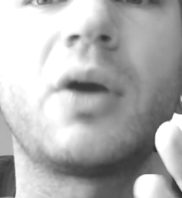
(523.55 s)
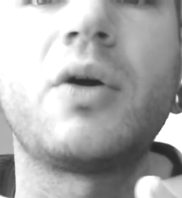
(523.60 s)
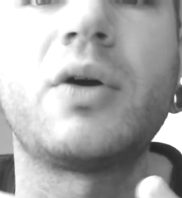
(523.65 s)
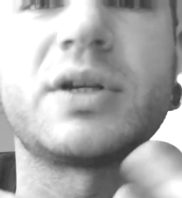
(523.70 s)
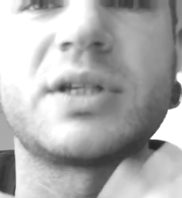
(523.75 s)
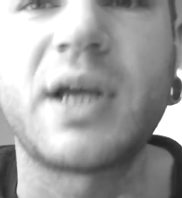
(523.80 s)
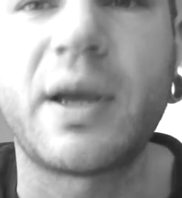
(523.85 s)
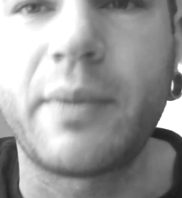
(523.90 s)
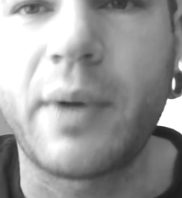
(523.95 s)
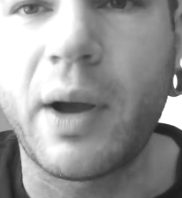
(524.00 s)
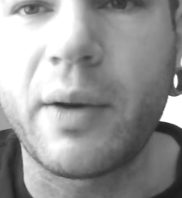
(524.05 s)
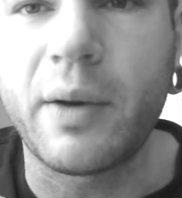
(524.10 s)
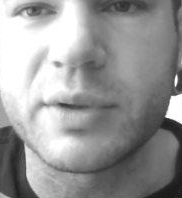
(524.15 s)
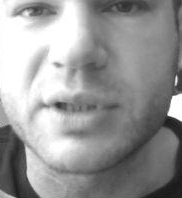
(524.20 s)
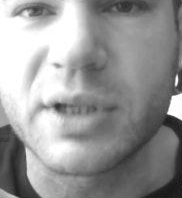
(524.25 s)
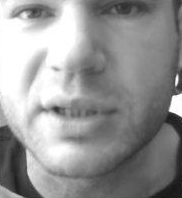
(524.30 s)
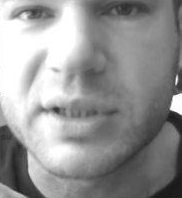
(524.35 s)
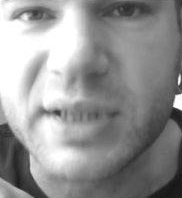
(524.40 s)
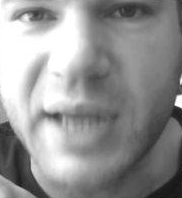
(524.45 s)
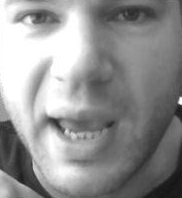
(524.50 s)
course, I, I was
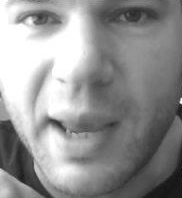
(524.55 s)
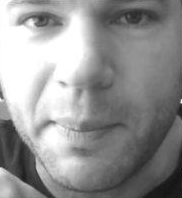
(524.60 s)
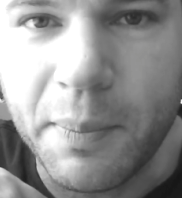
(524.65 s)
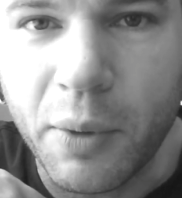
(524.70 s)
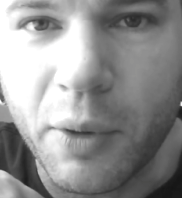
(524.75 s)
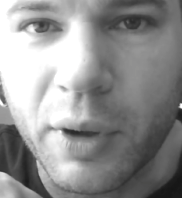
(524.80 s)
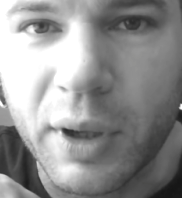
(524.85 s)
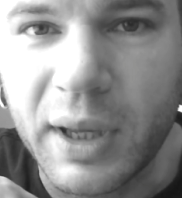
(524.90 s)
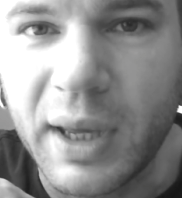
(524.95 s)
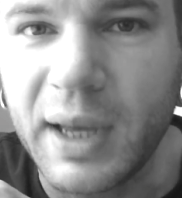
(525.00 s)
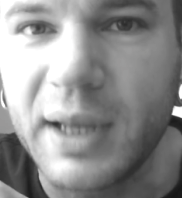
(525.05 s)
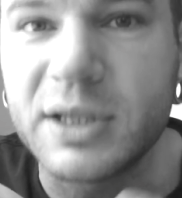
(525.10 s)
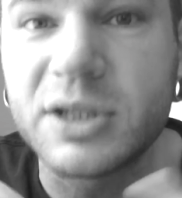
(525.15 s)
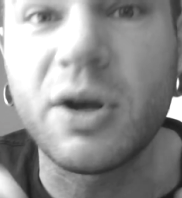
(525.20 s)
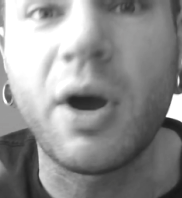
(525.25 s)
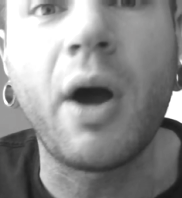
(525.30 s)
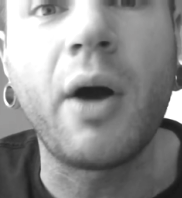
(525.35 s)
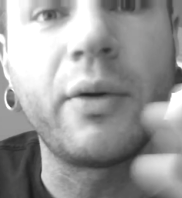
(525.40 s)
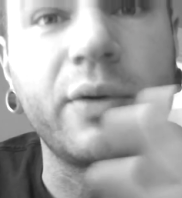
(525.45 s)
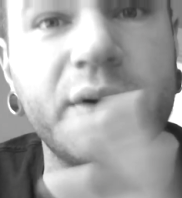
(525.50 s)
a skateboard kid,
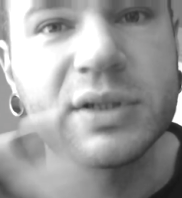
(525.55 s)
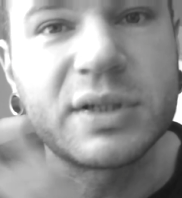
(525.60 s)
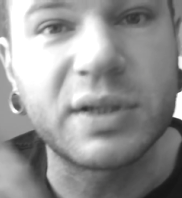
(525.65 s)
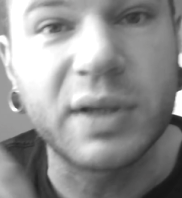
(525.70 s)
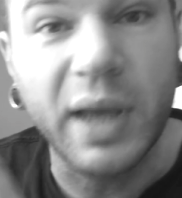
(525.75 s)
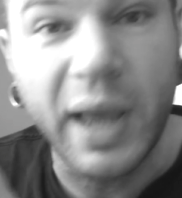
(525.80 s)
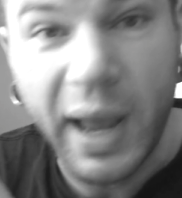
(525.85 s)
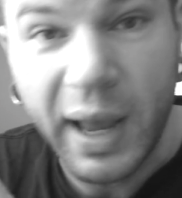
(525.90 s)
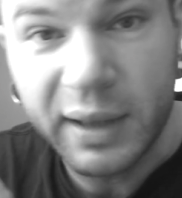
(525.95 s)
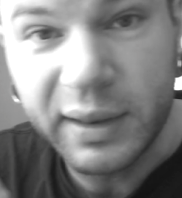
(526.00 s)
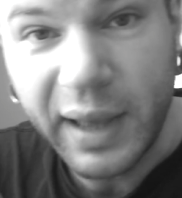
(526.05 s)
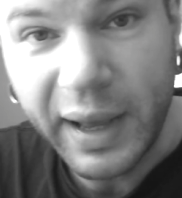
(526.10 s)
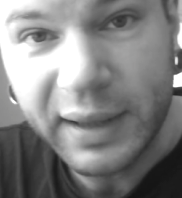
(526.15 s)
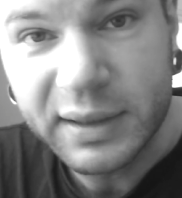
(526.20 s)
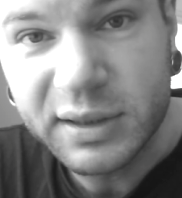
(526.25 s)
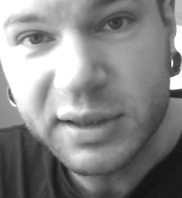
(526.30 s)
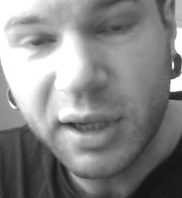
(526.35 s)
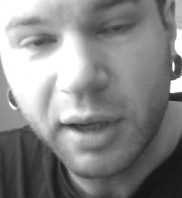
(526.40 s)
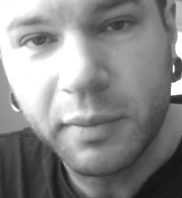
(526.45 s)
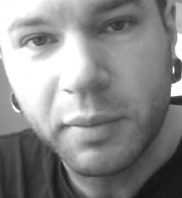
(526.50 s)
so I always had that
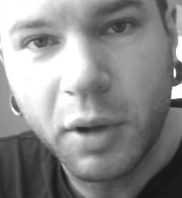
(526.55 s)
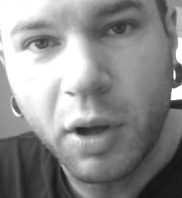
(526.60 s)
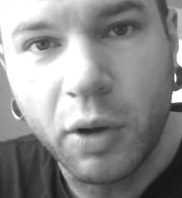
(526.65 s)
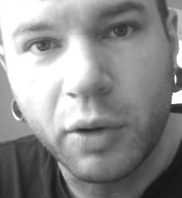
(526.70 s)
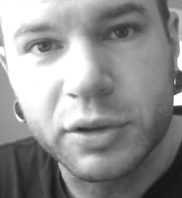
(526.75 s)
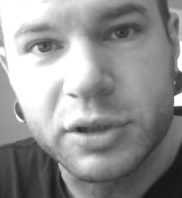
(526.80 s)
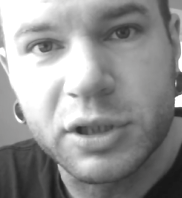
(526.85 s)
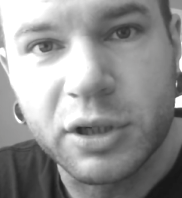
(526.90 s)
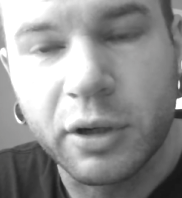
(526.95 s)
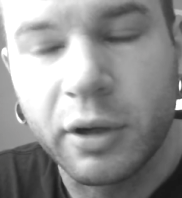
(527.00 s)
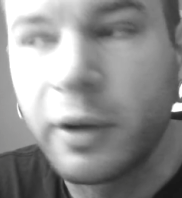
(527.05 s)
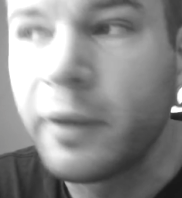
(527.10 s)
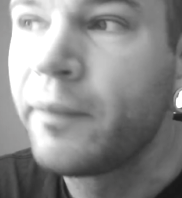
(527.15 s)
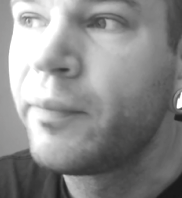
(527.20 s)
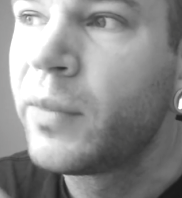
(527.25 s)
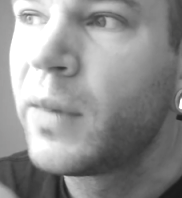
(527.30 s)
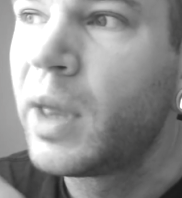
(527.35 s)
subculture.